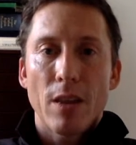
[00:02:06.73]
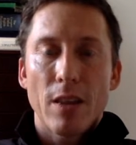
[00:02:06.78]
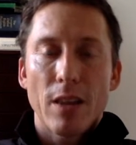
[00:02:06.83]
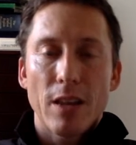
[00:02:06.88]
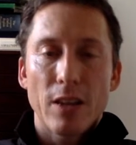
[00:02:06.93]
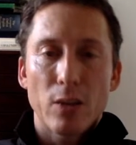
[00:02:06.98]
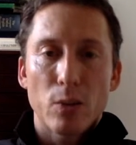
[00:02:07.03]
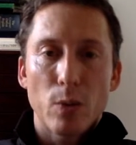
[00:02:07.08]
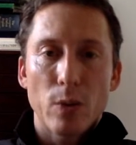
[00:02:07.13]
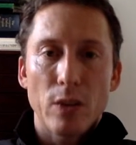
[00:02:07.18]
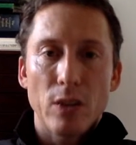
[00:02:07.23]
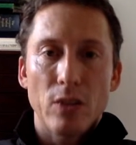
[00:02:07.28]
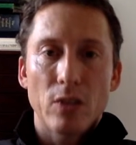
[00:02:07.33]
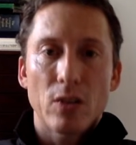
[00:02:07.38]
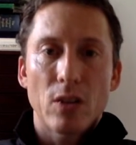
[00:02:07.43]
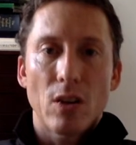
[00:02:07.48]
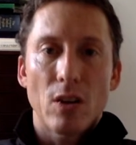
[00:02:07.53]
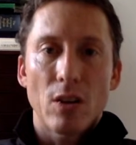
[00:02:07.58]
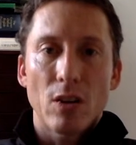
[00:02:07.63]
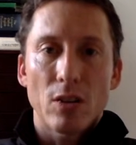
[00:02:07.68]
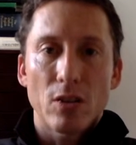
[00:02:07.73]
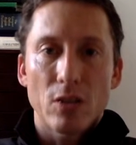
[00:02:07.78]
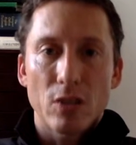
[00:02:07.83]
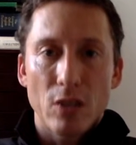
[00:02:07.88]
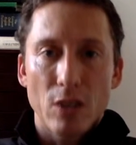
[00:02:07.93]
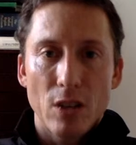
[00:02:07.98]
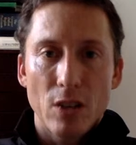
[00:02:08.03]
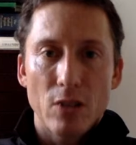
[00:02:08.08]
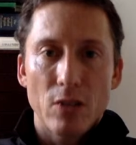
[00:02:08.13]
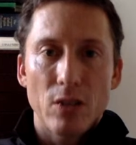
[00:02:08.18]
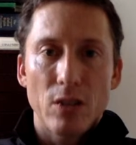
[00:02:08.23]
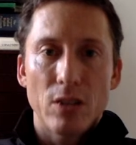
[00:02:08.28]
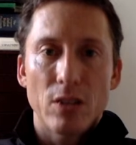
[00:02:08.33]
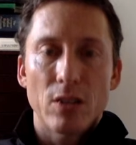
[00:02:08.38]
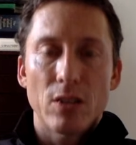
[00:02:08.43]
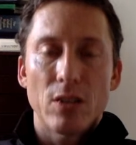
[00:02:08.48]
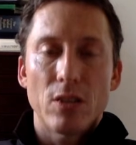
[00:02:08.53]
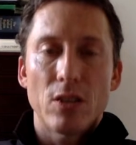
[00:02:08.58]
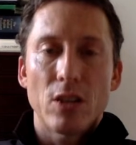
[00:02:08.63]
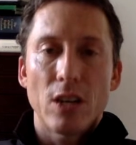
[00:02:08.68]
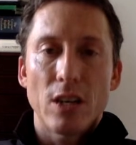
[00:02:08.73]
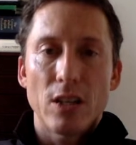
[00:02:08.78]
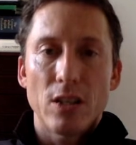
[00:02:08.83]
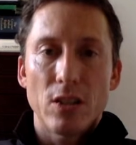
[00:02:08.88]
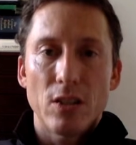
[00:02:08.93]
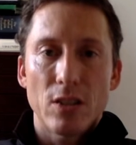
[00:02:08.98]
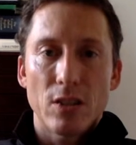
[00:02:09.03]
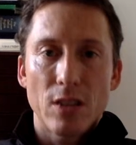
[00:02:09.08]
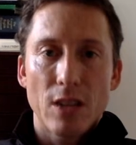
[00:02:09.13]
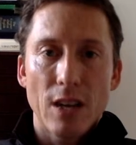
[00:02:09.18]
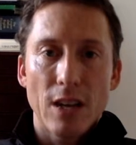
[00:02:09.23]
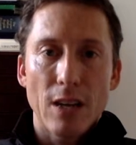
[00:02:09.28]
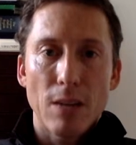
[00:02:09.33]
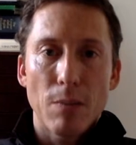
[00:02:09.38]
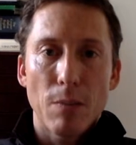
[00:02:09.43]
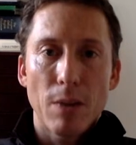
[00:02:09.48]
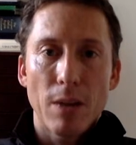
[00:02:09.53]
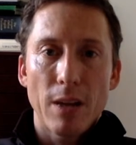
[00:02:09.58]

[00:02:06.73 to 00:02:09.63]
that's when you start to notice the changes taking